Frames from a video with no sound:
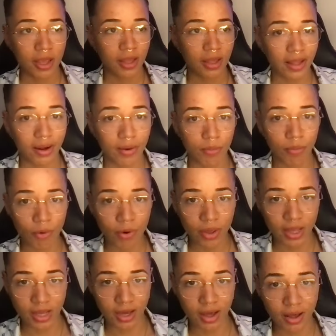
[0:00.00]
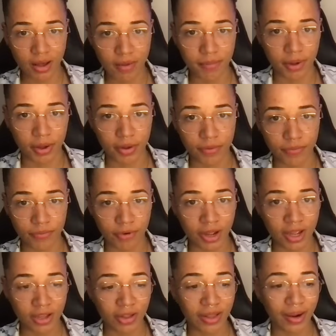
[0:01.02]
You're like walking karma,
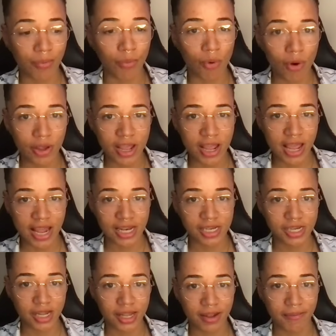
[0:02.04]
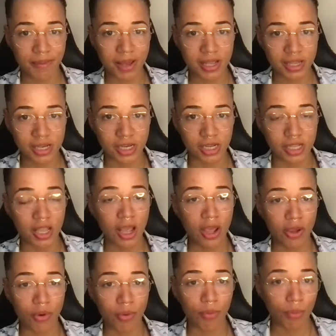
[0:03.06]
right? You're like walking angelic messages.
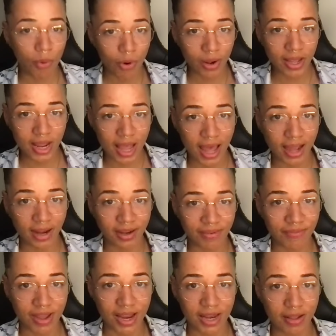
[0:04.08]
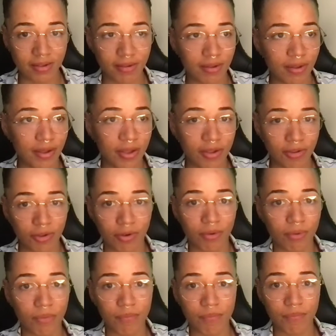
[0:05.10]
You're walking activators.
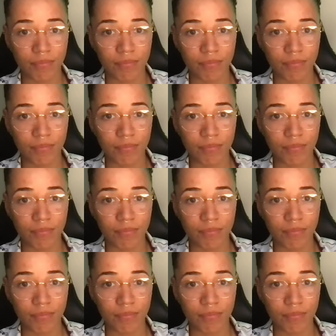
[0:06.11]
So